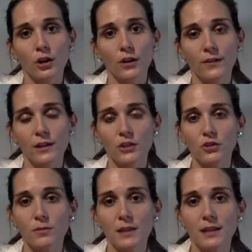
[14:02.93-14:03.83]
on the
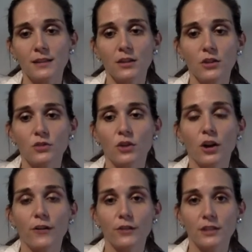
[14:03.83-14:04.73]
extremities, and those
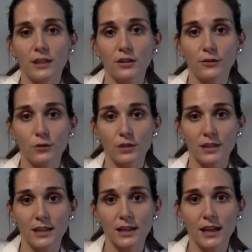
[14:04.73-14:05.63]
are for 10 to
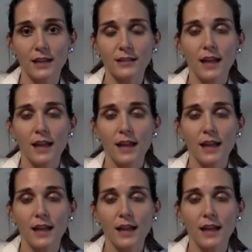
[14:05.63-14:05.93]
14 days.